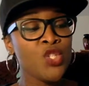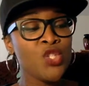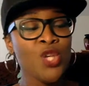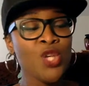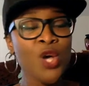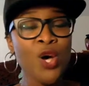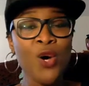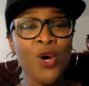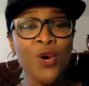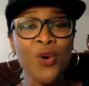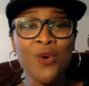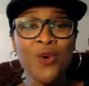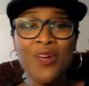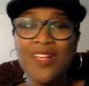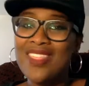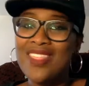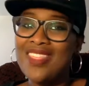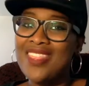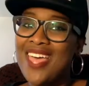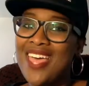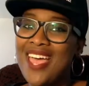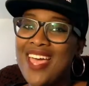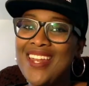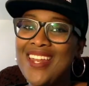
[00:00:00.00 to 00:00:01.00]
So
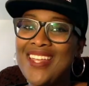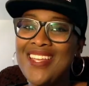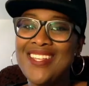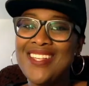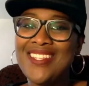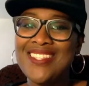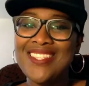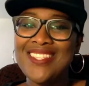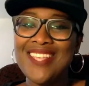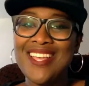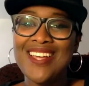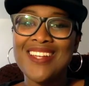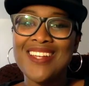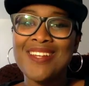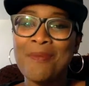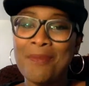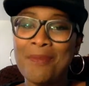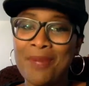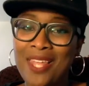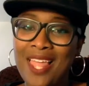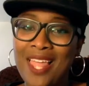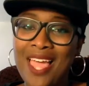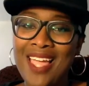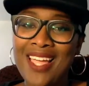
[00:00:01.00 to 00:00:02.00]
that is
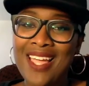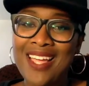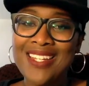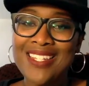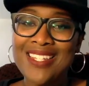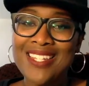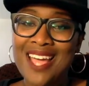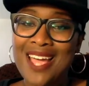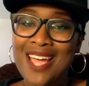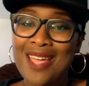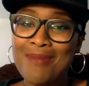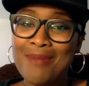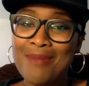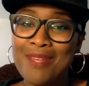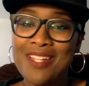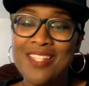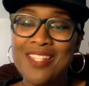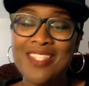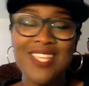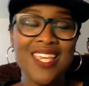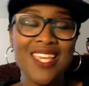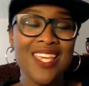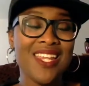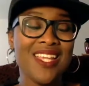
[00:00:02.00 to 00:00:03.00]
Black
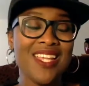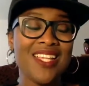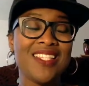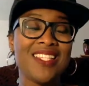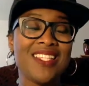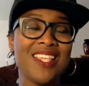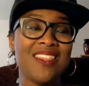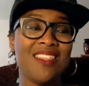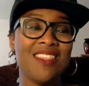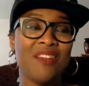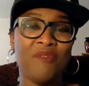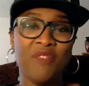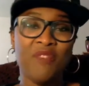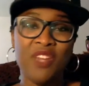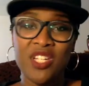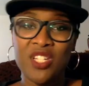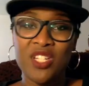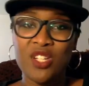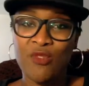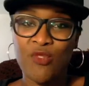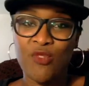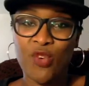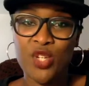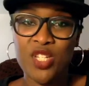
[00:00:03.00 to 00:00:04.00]
Diamonds. It is the
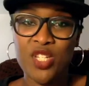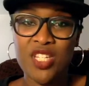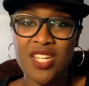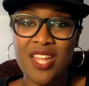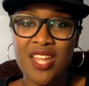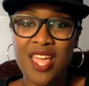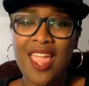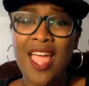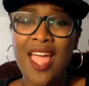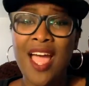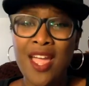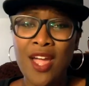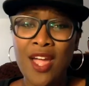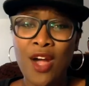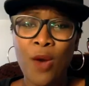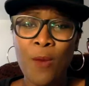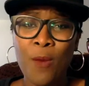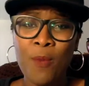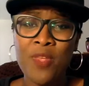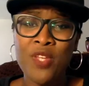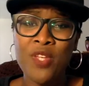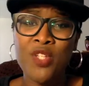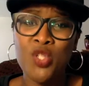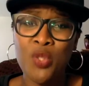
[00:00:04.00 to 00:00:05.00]
feature for today. I
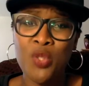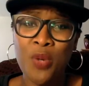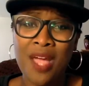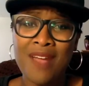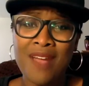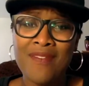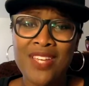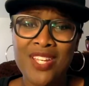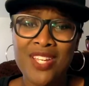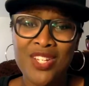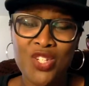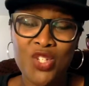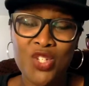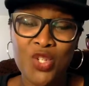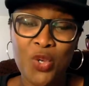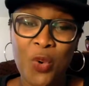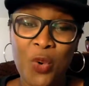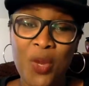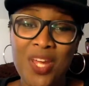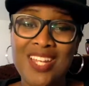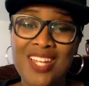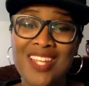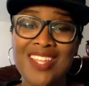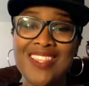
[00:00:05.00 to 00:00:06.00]
hope that you have
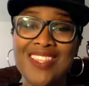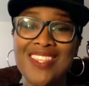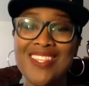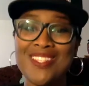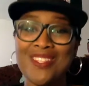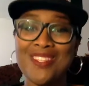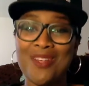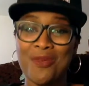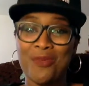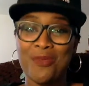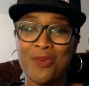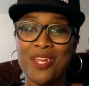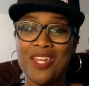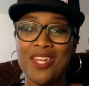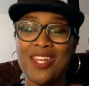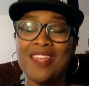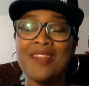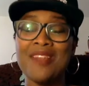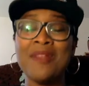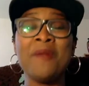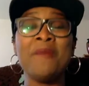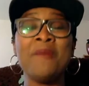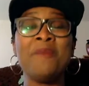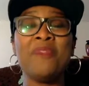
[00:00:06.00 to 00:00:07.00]
enjoyed this
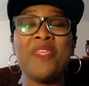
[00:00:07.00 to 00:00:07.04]
reading.